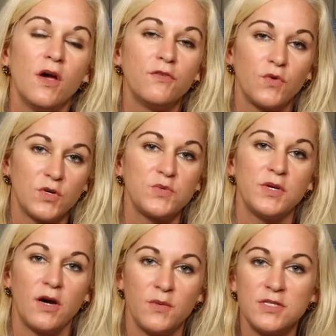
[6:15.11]
Of course,
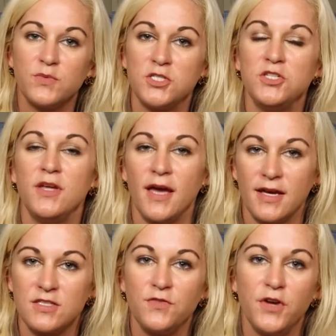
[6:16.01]
we always want you to
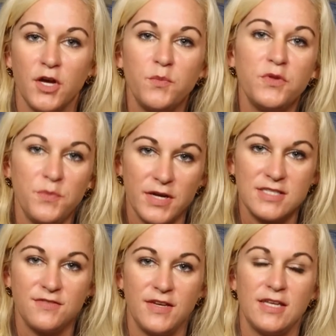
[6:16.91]
ask for help with
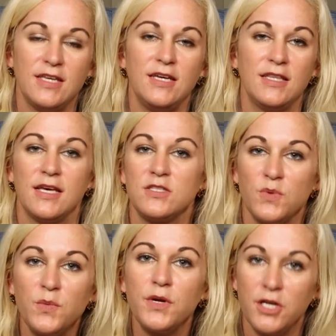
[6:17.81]
breastfeeding, and that's
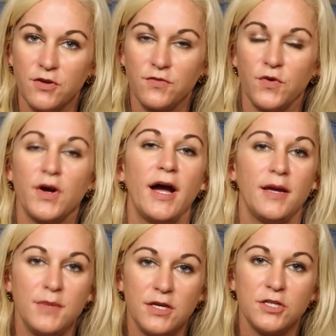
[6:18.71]
what we're here for.
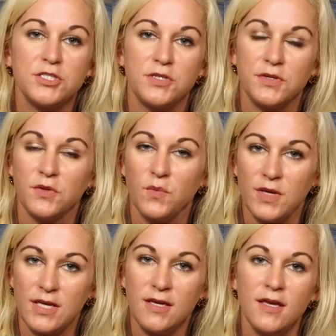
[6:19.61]
I'm here during the
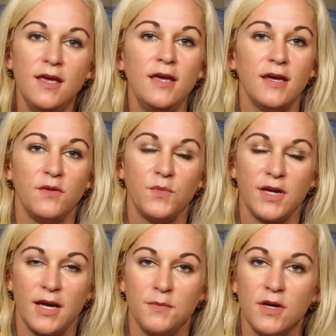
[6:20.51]
week, and when
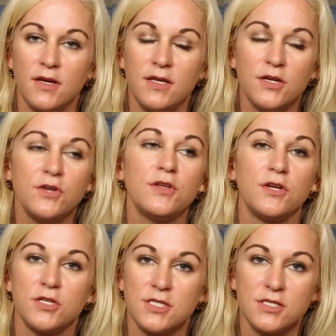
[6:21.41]
I'm not here, the
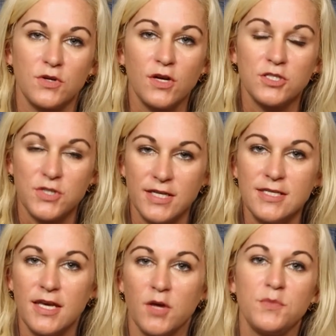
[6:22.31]
nurses are all trained
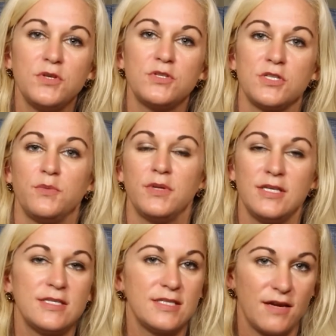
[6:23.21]
to help you, so
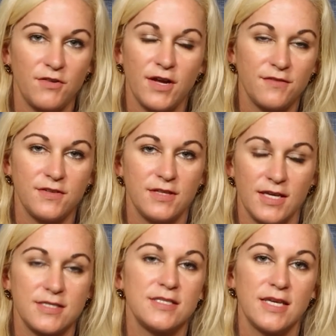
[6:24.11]
please never
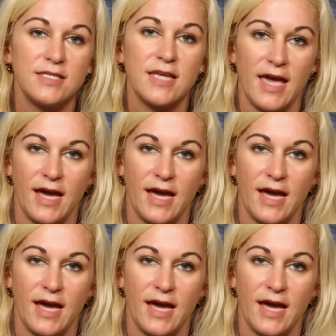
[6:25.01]
hesitate to